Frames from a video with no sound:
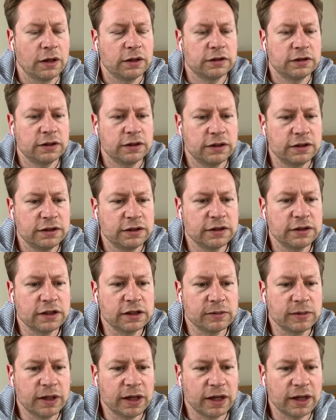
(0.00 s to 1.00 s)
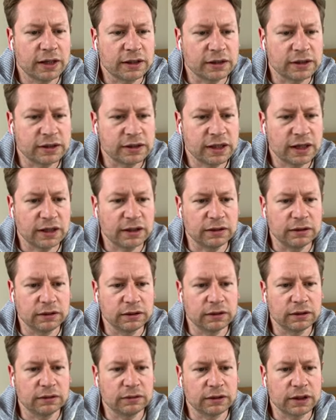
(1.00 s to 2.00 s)
So this is going to be our
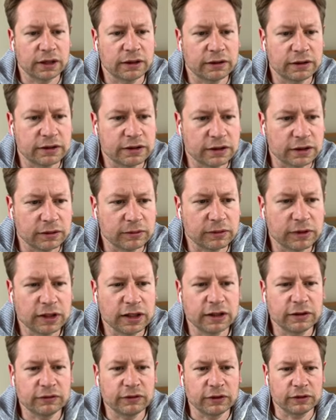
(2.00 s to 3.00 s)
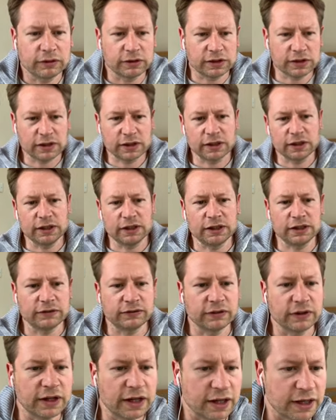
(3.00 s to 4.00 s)
second girl character. I'm going to give her a slightly
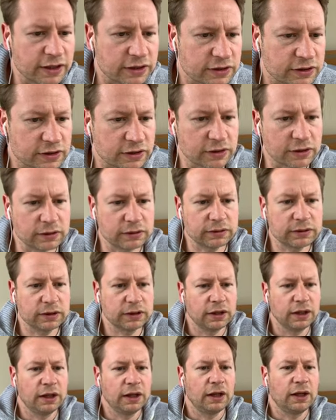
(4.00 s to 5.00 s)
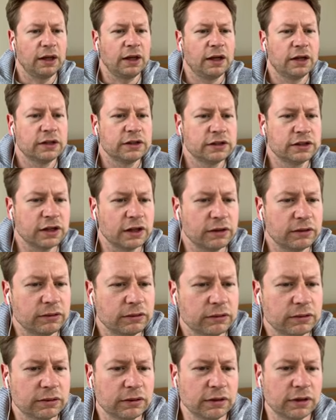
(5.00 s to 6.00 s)
different hairstyle.
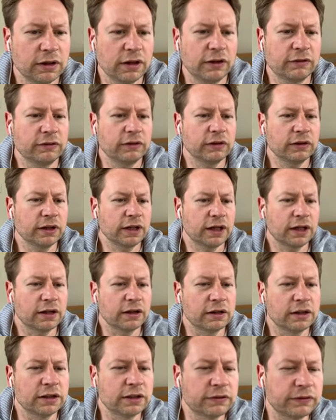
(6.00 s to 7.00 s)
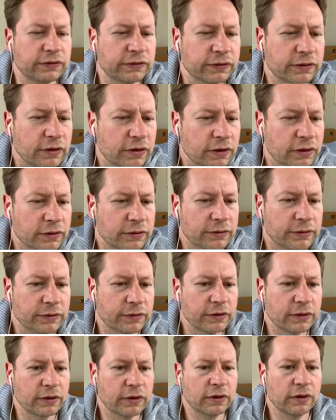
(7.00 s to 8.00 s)
So I've got that kind of
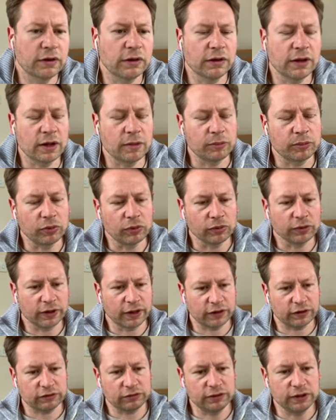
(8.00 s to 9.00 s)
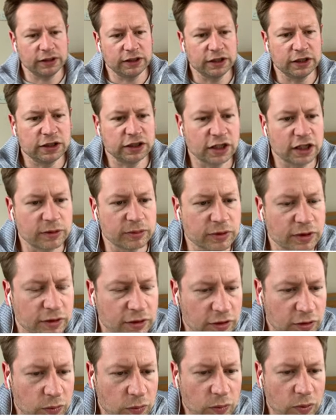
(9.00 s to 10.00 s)
that ball, that 3D shape, and I'm
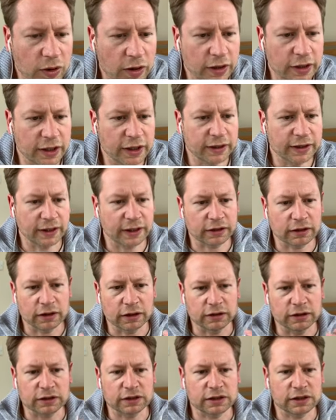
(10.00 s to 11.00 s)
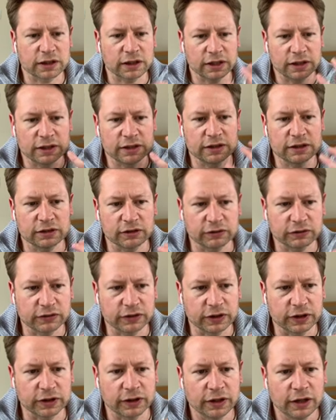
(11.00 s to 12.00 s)
going to work in that kind of slightly
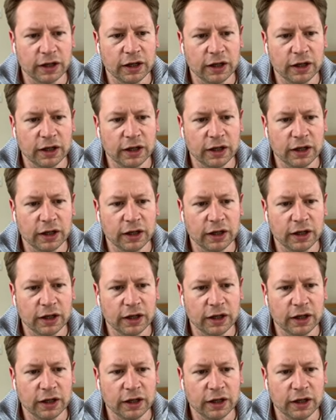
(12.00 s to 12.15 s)
softer,